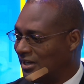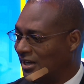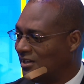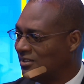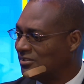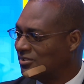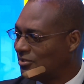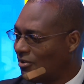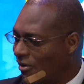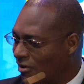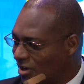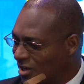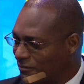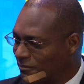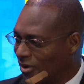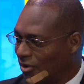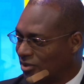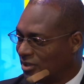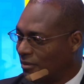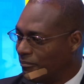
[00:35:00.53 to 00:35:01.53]
and let's talk
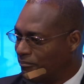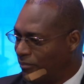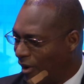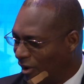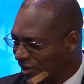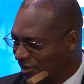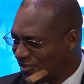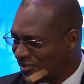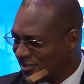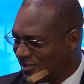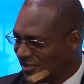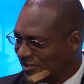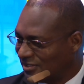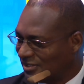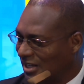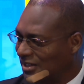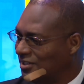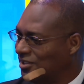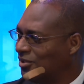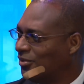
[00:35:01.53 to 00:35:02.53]
about the policies
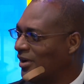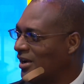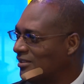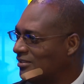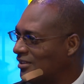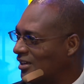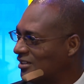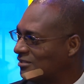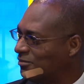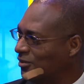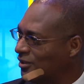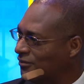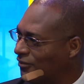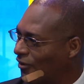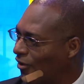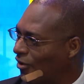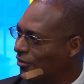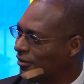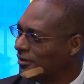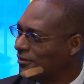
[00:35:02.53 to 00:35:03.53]
that the UIC has put
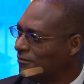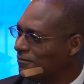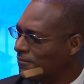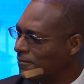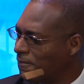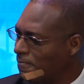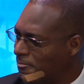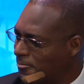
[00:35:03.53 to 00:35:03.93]
forward.